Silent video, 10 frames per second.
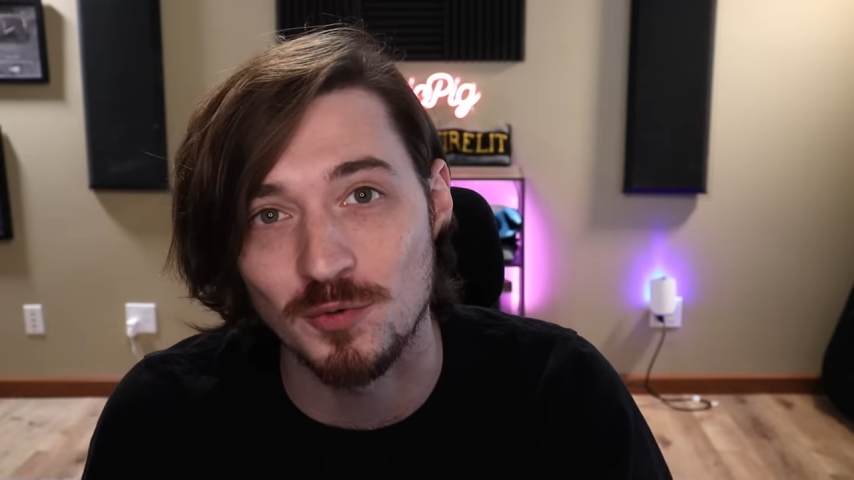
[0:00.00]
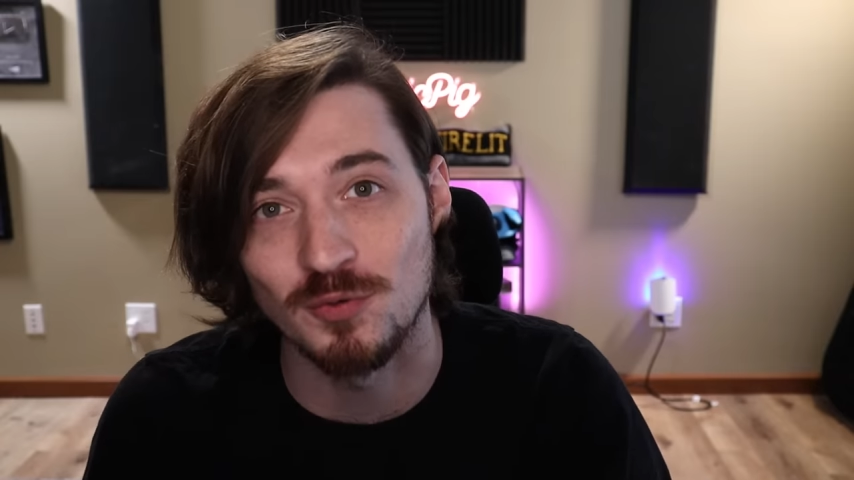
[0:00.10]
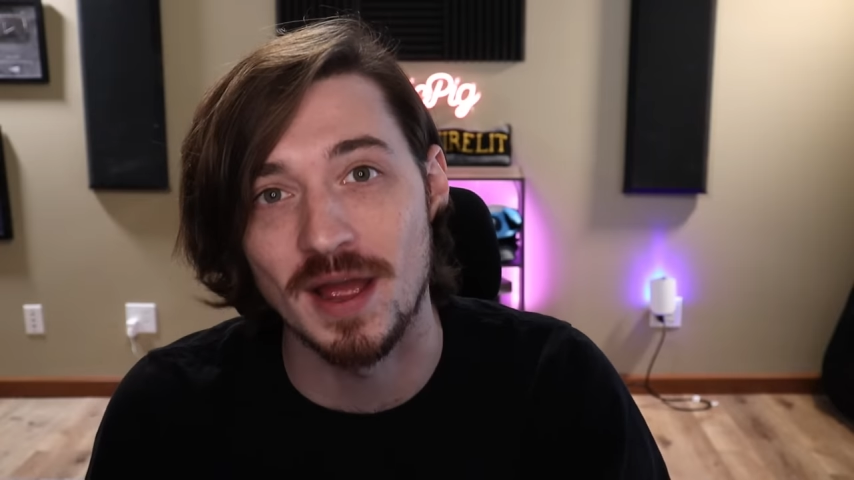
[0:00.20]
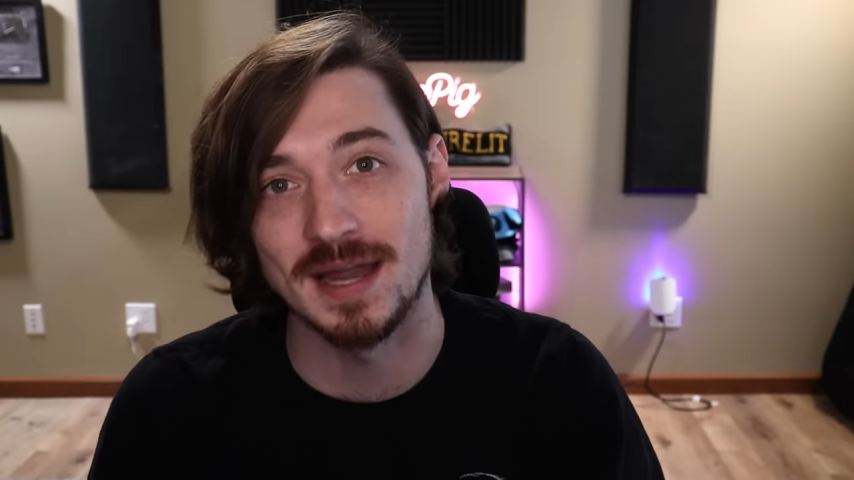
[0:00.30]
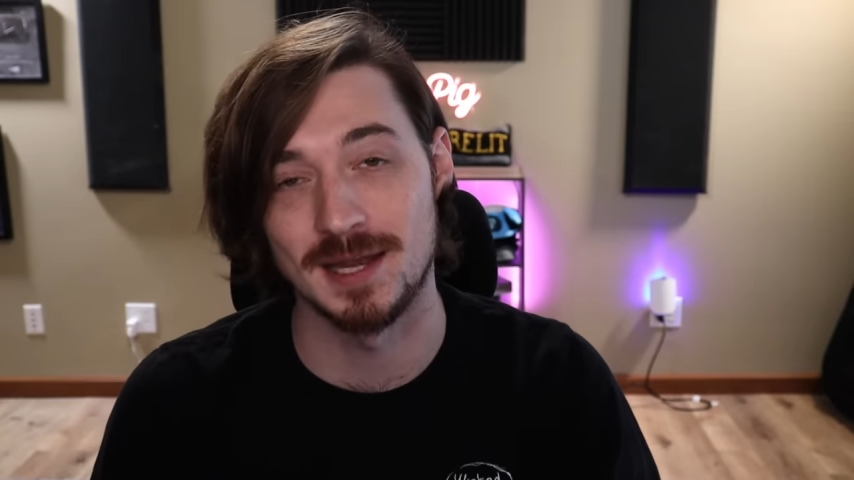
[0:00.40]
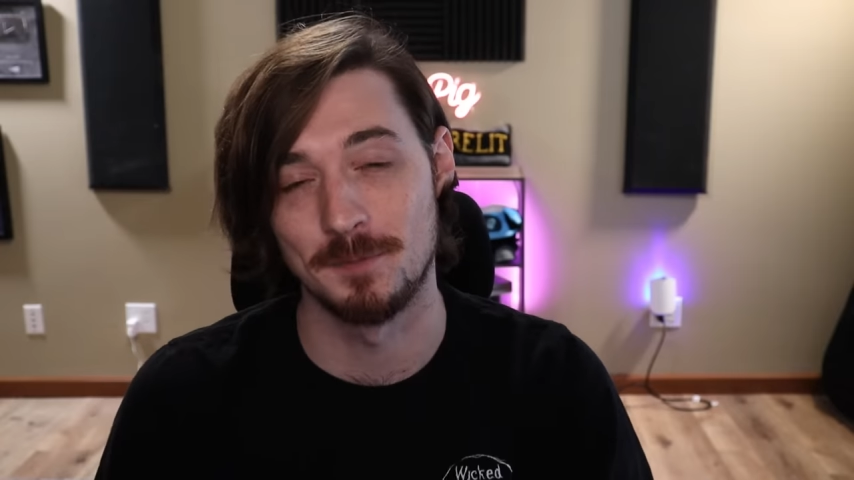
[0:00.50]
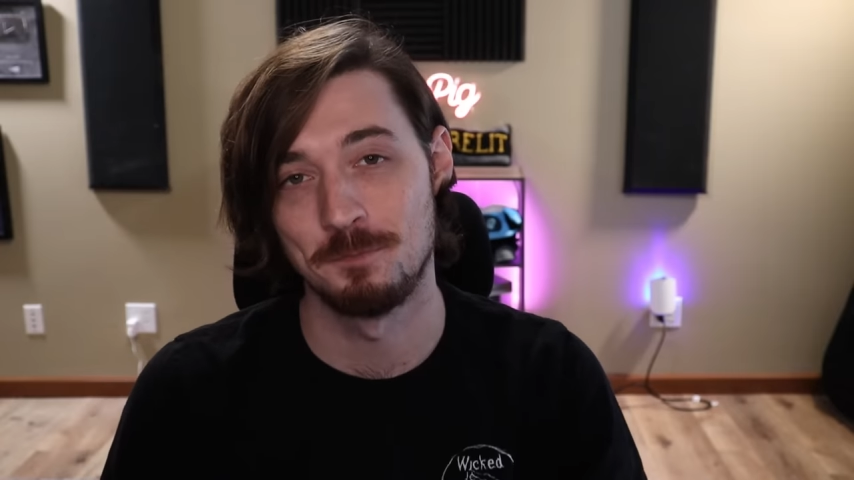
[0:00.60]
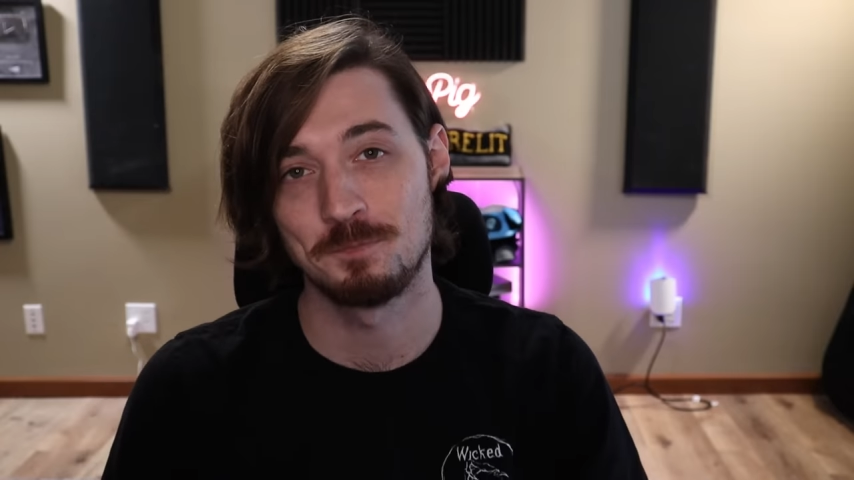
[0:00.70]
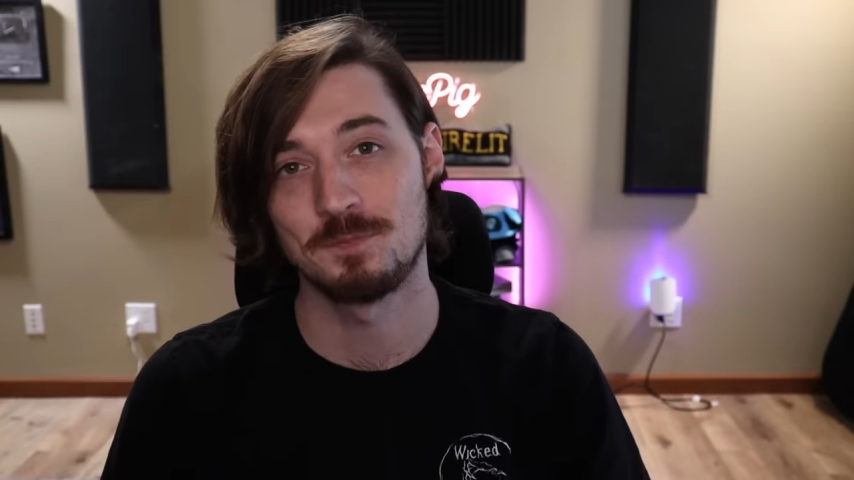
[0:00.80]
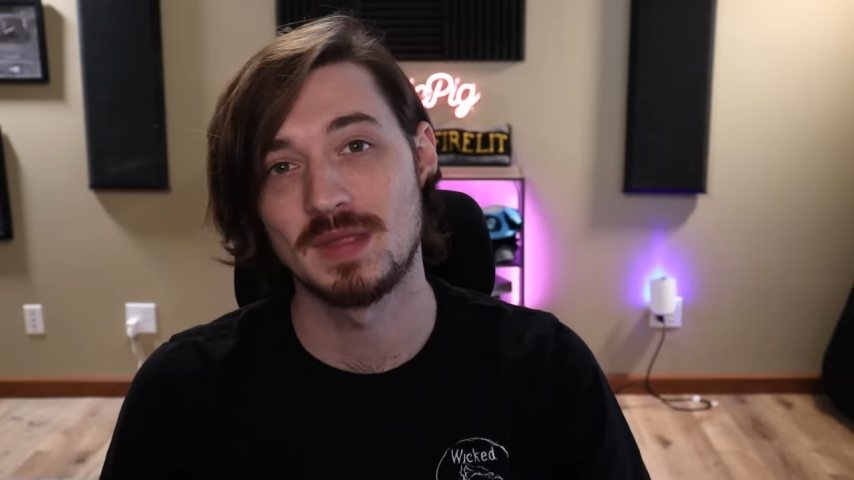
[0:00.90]
friend
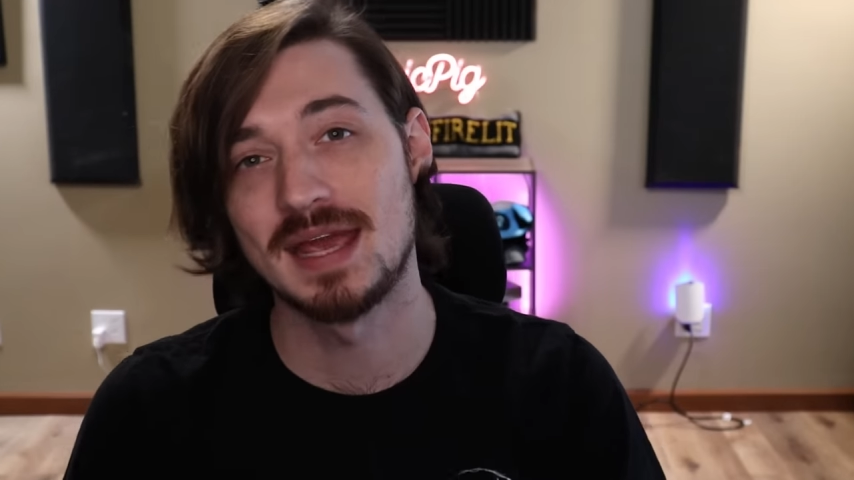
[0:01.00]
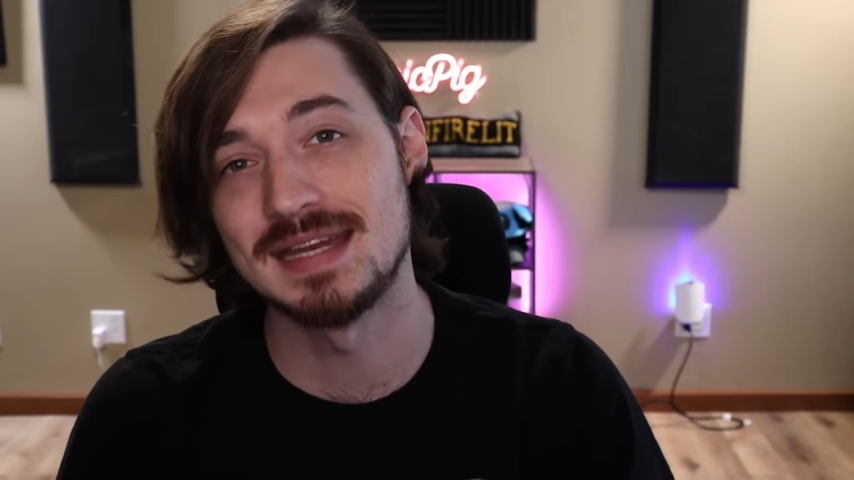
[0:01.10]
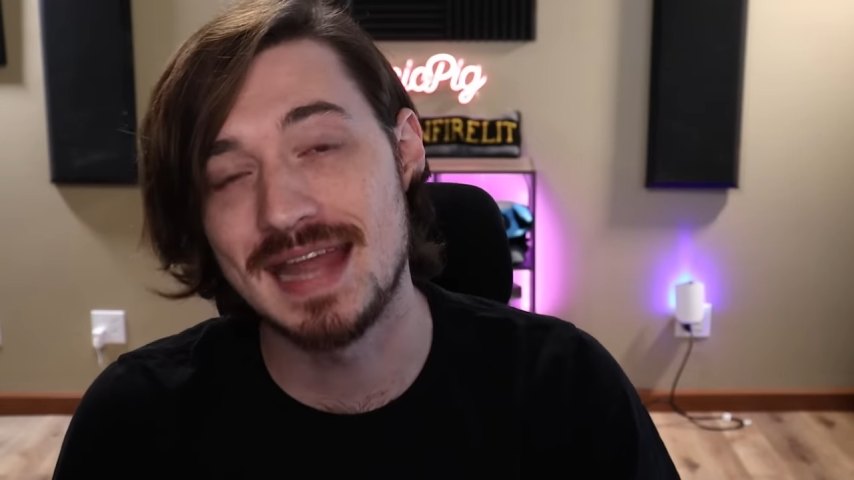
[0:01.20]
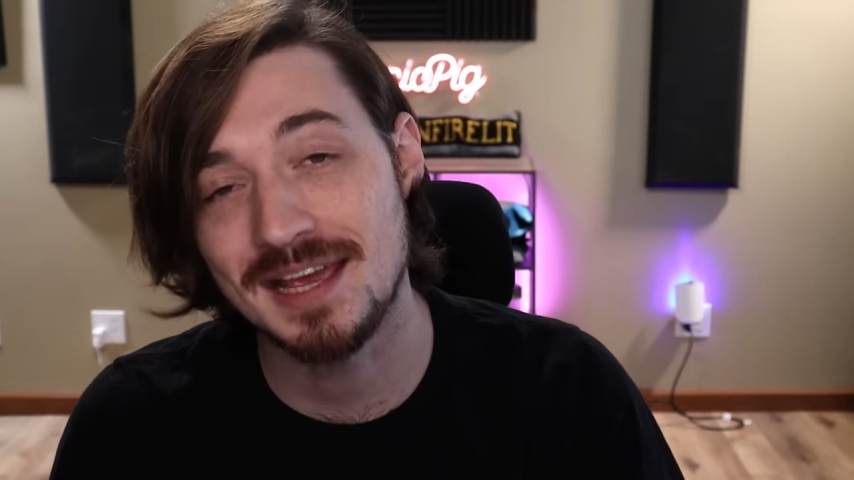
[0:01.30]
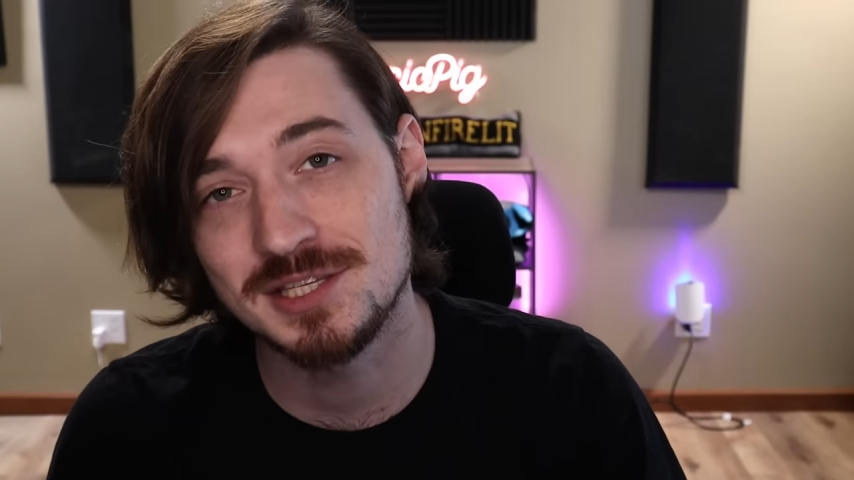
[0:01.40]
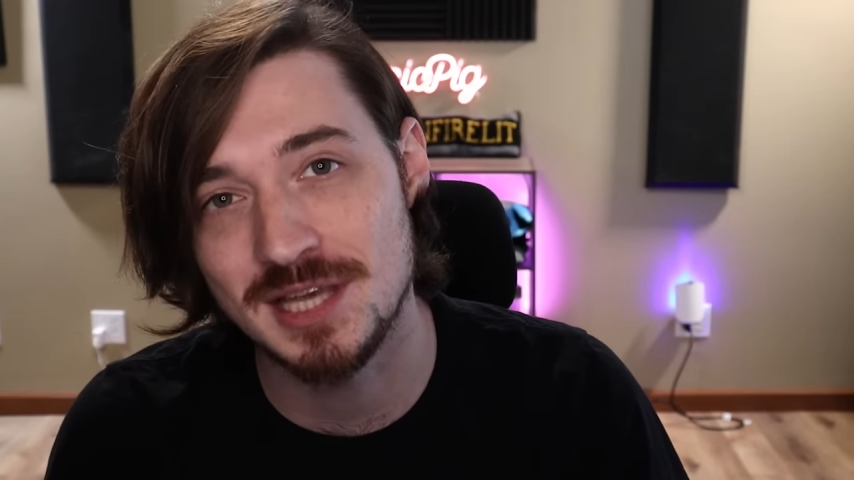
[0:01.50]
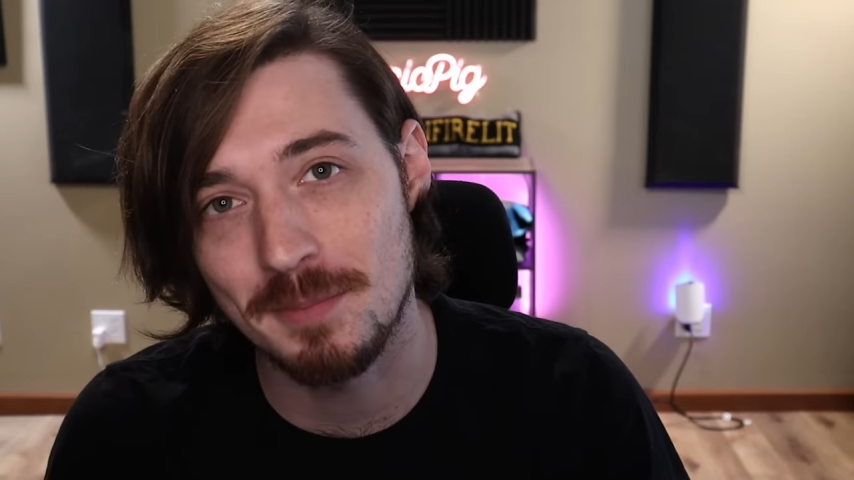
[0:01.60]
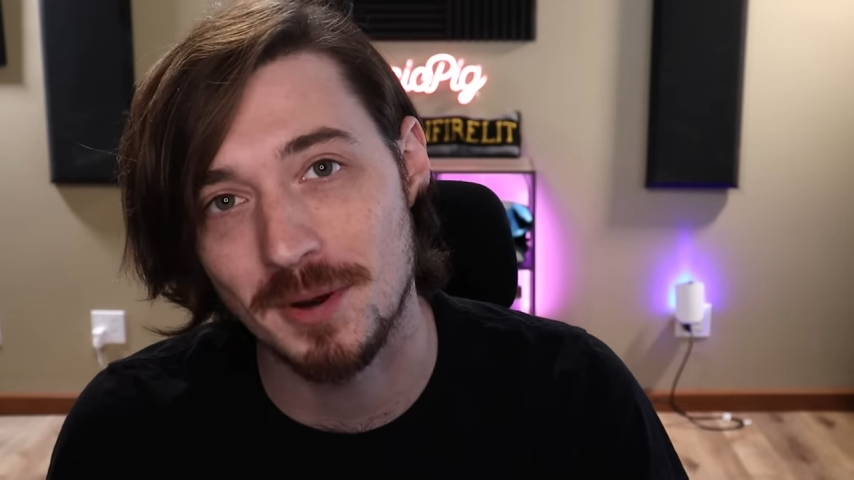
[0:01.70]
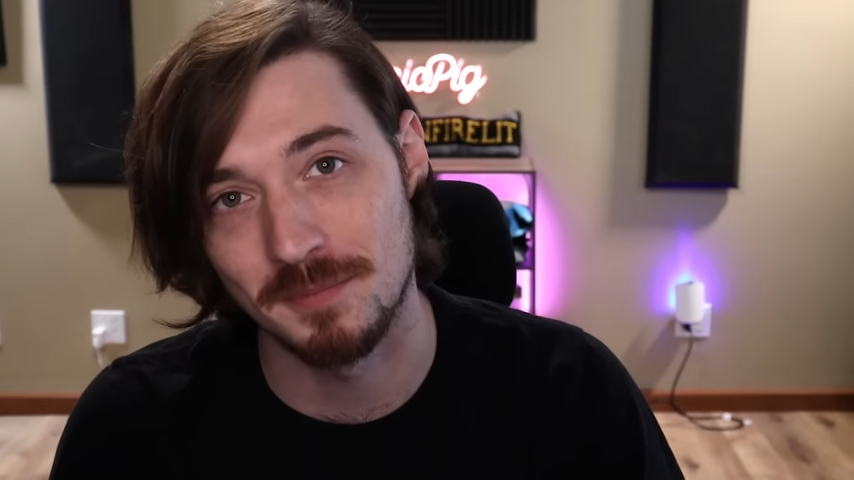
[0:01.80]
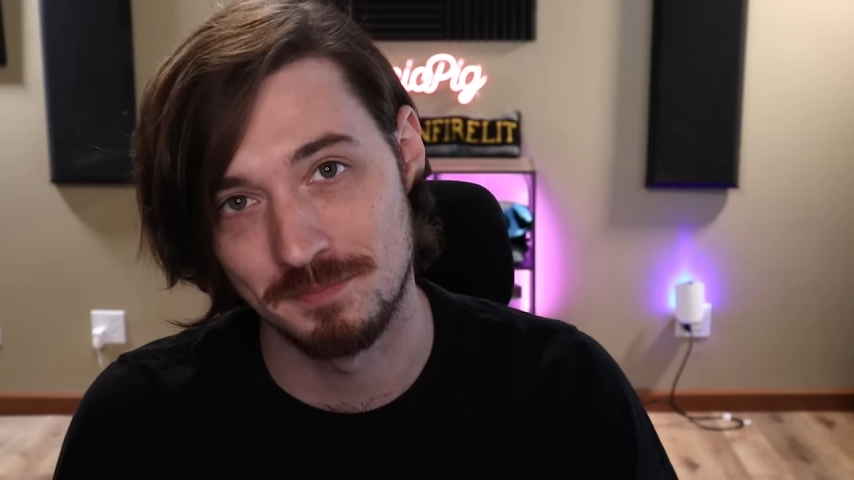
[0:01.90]
next
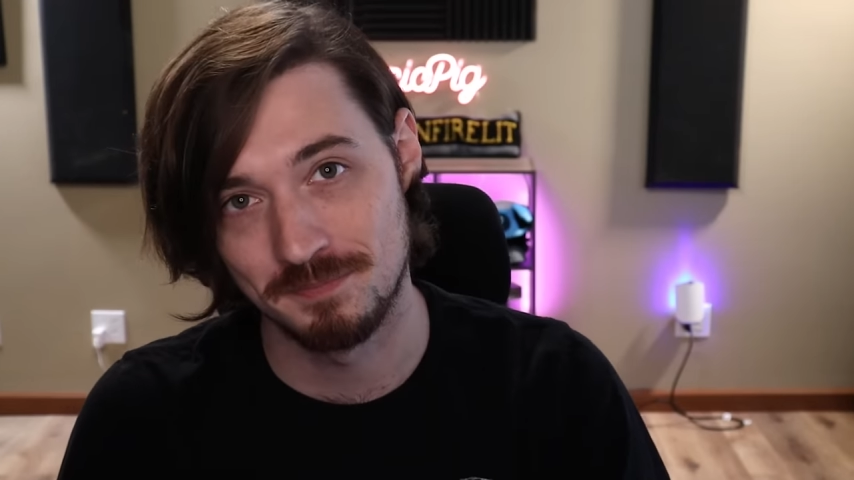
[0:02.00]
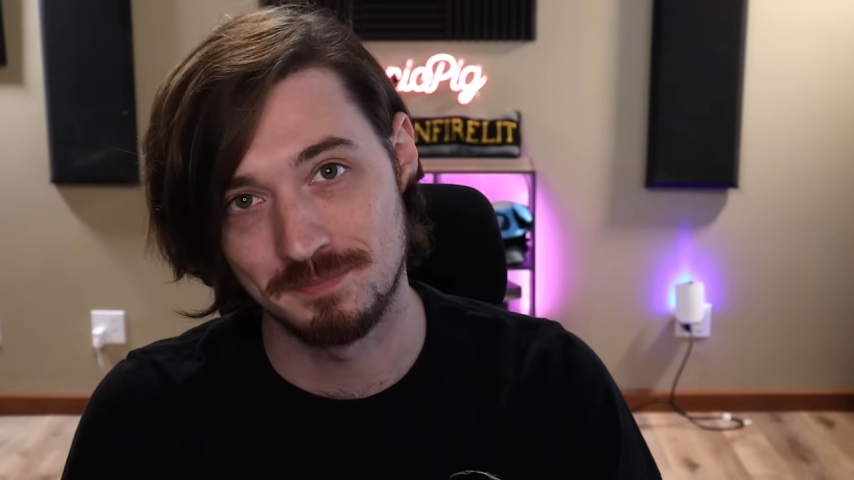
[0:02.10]
summer,